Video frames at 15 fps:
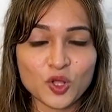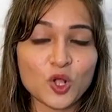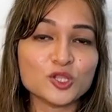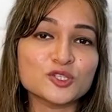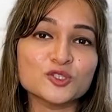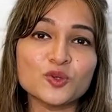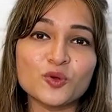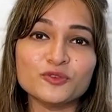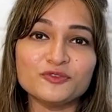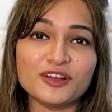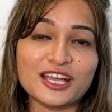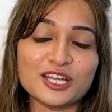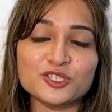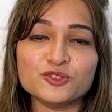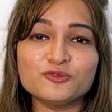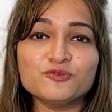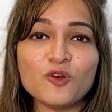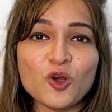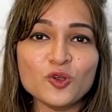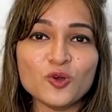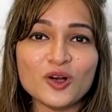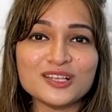Also, don't forget to
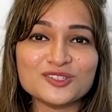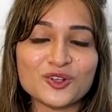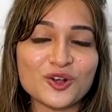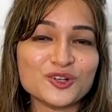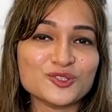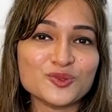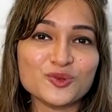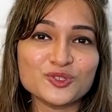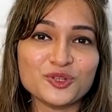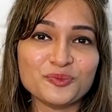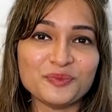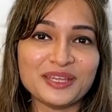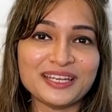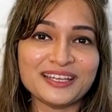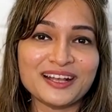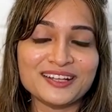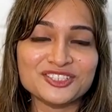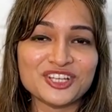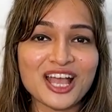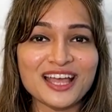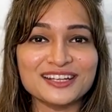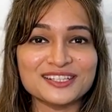follow us on our social media
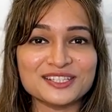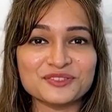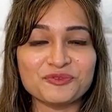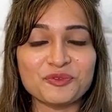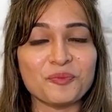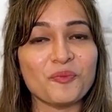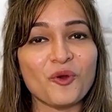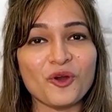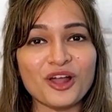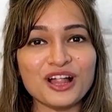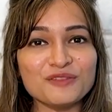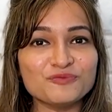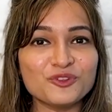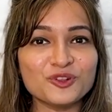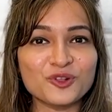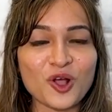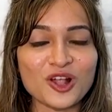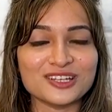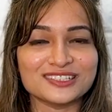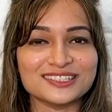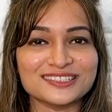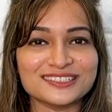channels for more helpful
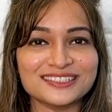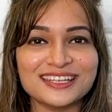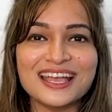content.